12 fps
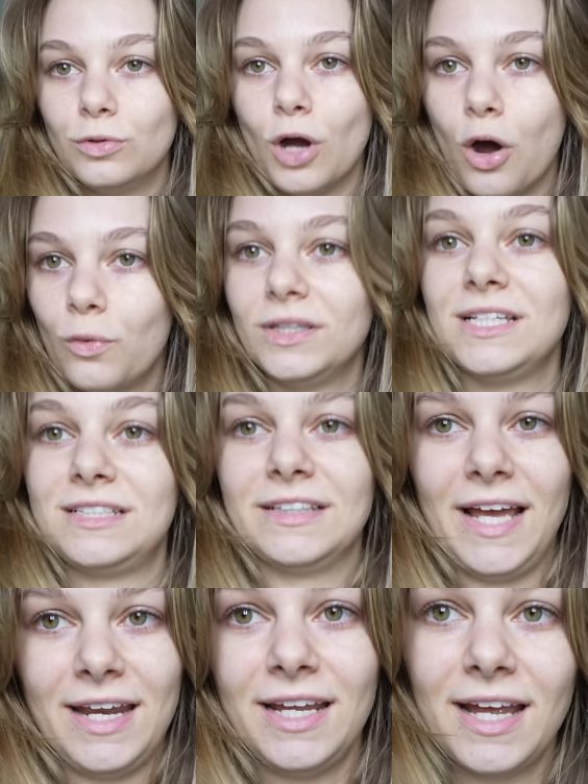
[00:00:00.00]
go with this
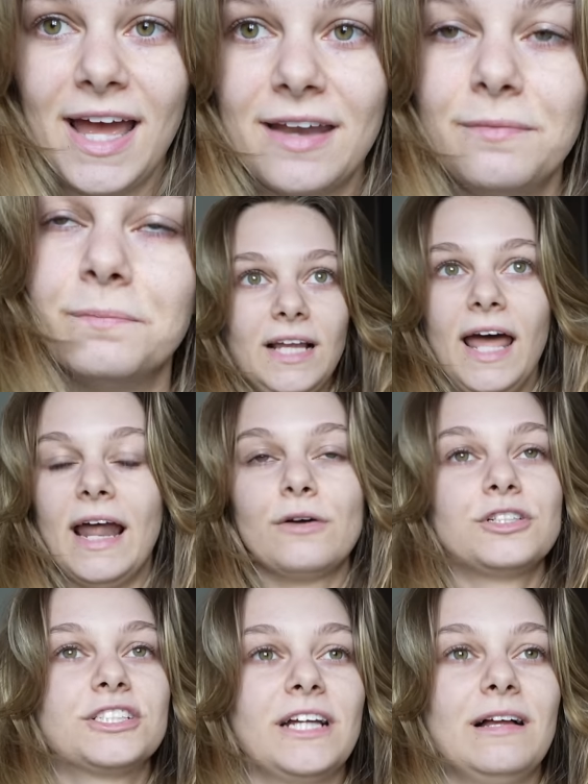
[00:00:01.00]
lady again? And I
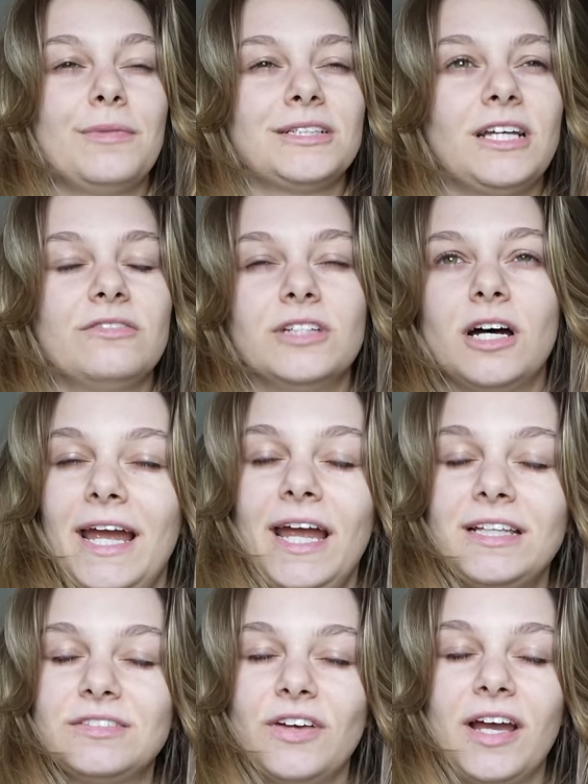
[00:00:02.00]
was just telling myself, no,
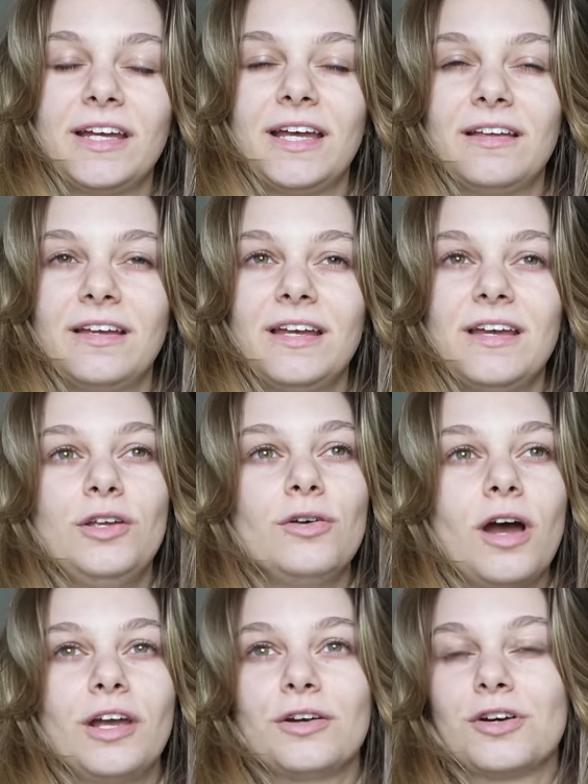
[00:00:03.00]
it's fine, Kayli. You
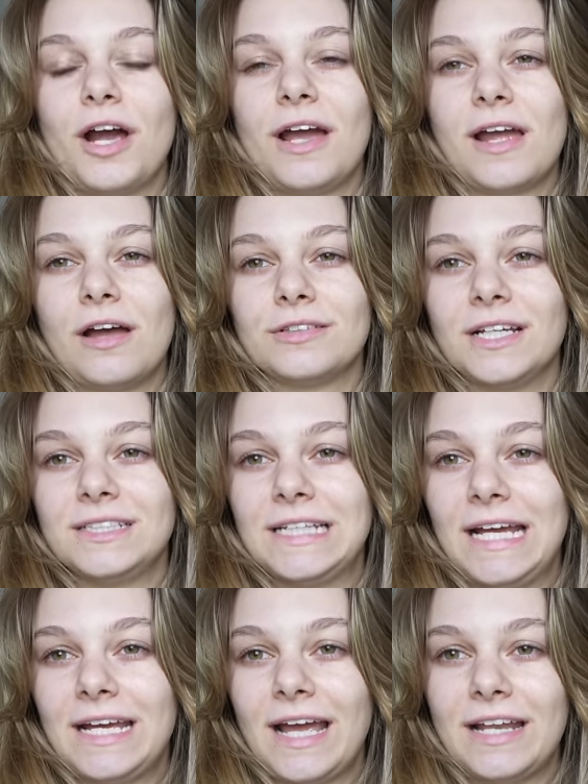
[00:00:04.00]
got your crying out that
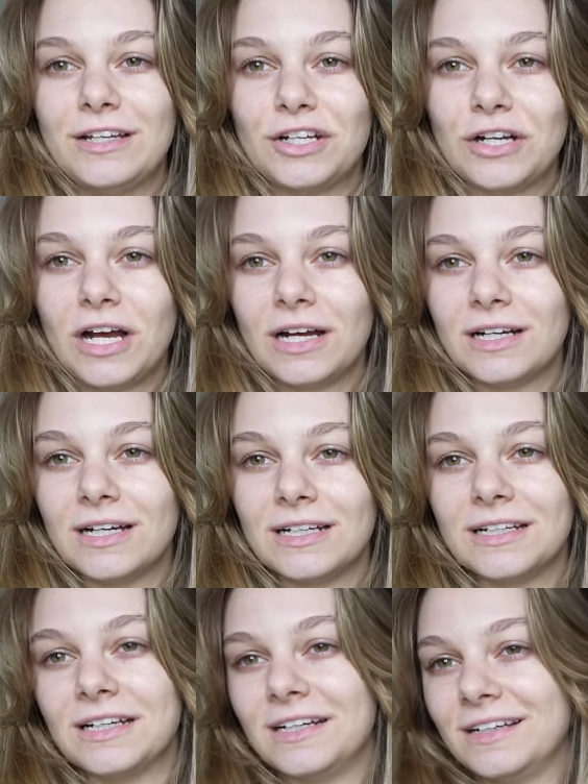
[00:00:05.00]
day and you're not
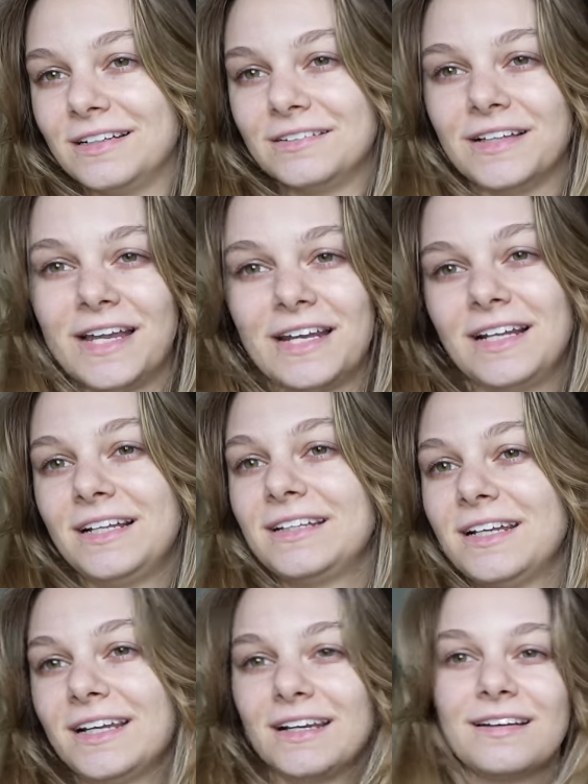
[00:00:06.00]
gonna let
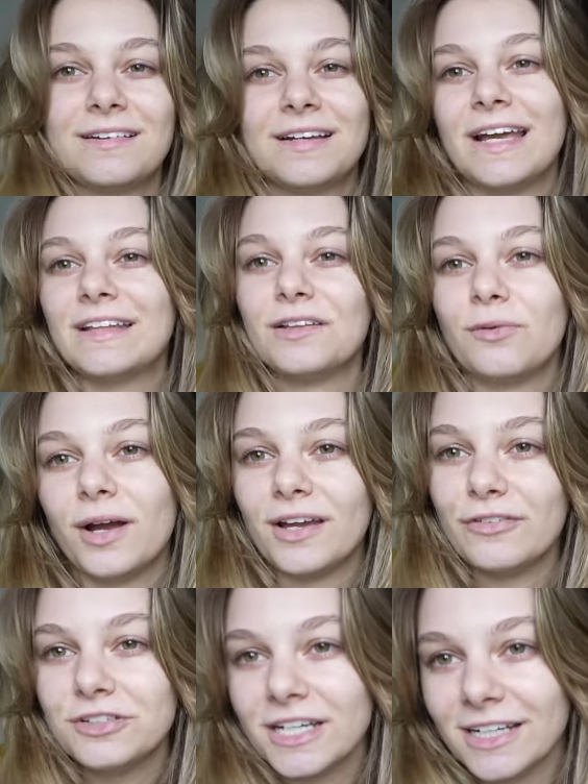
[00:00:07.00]
anything get in the way
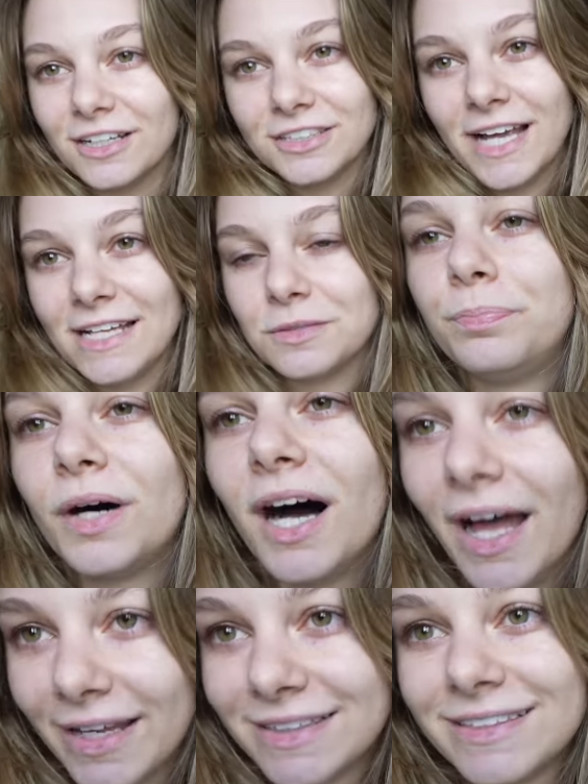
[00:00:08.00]
of you taking your test.
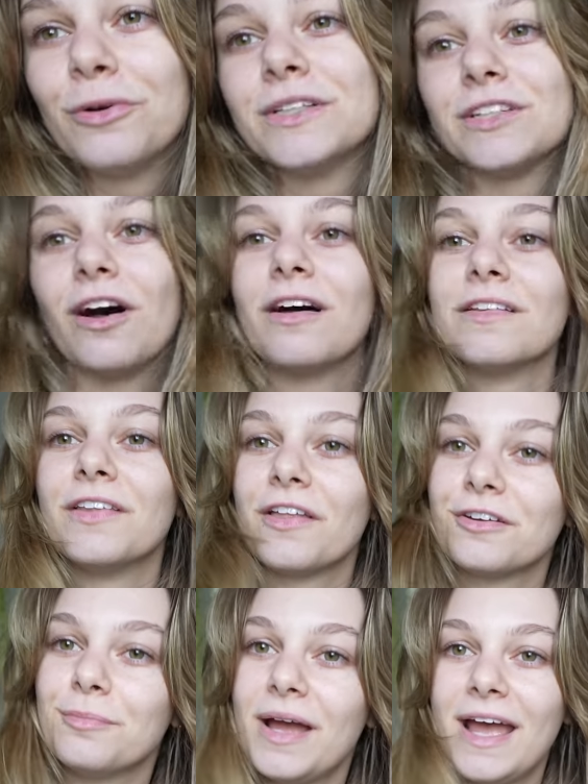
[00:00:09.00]
But we saw
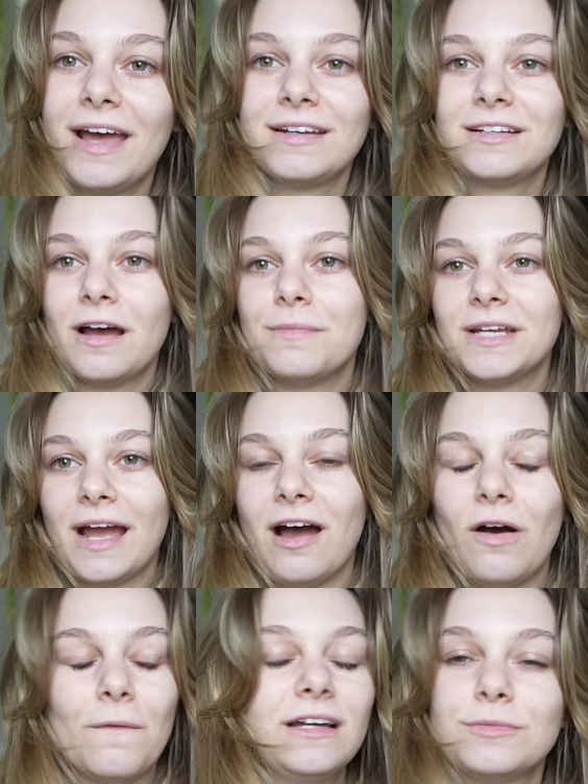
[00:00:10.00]
another man coming
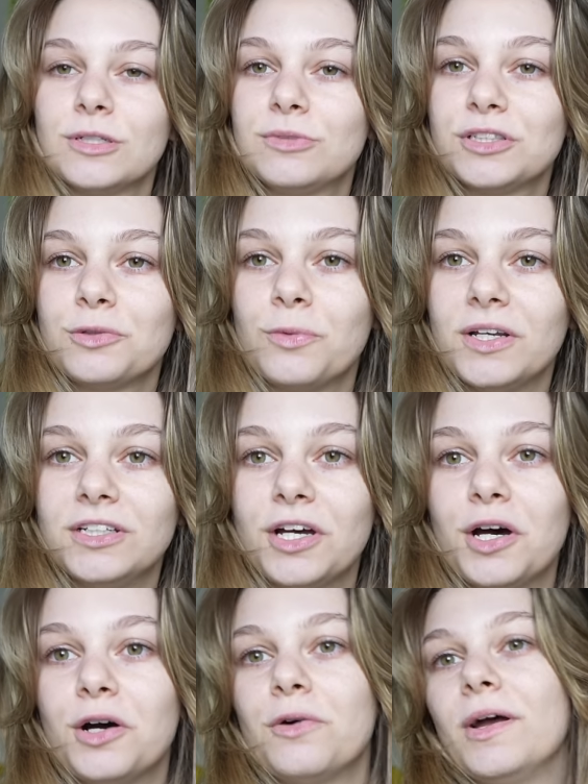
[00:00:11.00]
out. He comes up to the
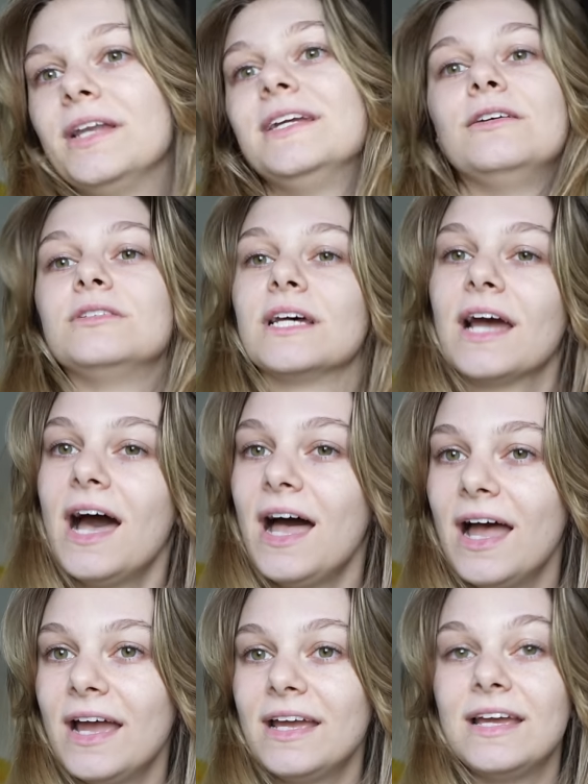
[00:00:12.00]
window and he was like,
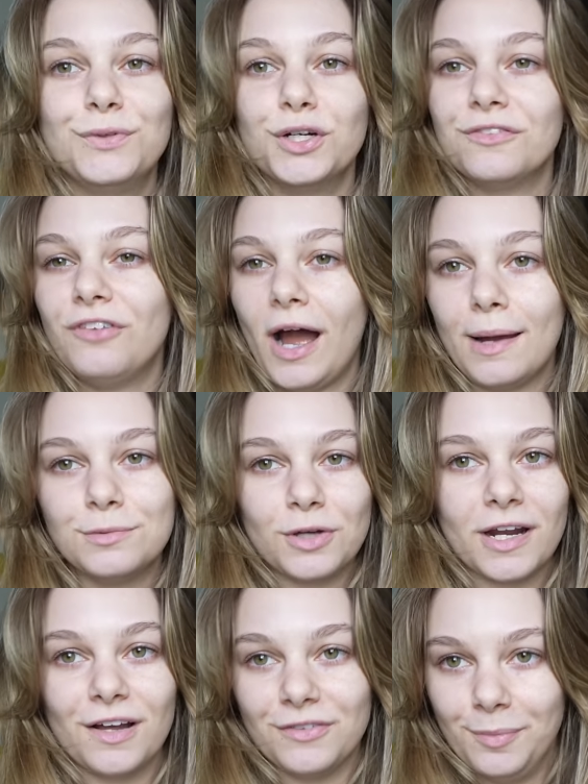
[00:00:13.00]
hi. Good vibes
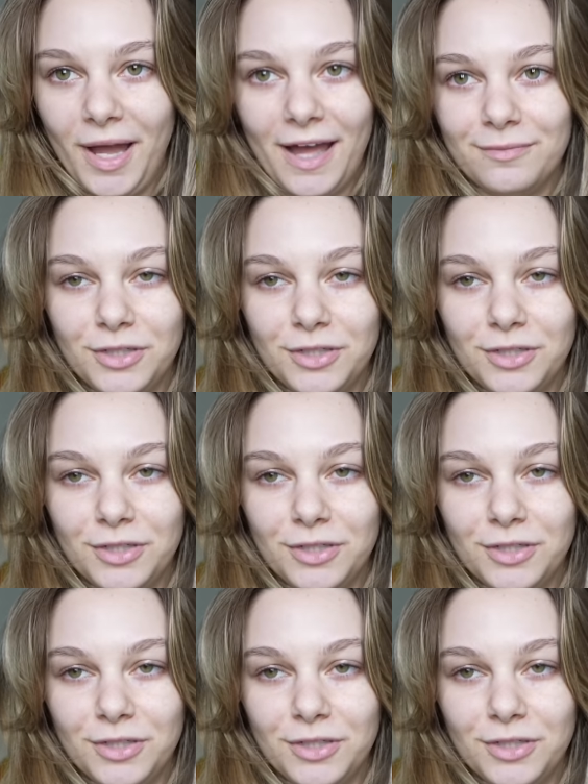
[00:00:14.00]
right off the bat.